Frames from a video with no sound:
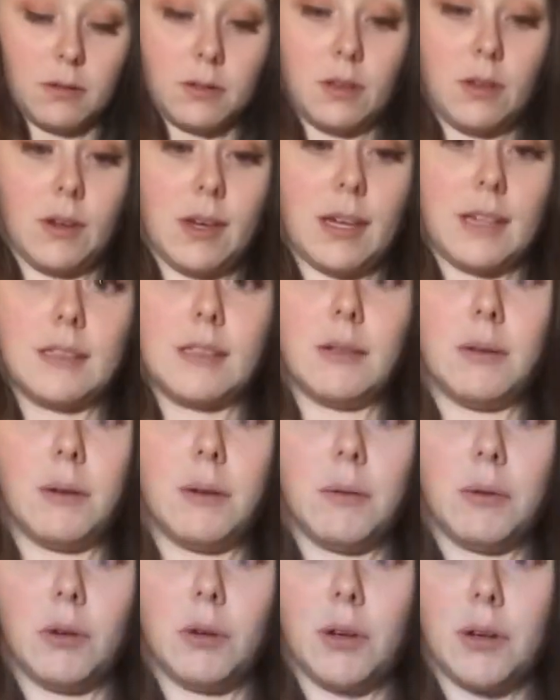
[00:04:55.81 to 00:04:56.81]
you can't see what
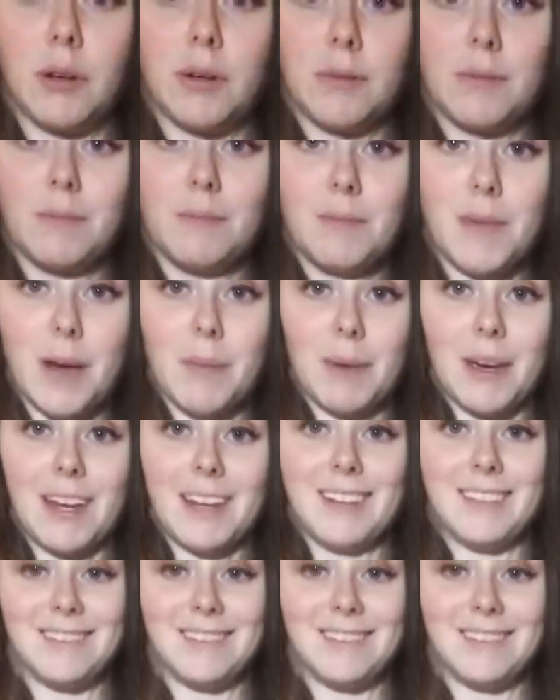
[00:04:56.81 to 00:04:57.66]
I'm doing. My bad.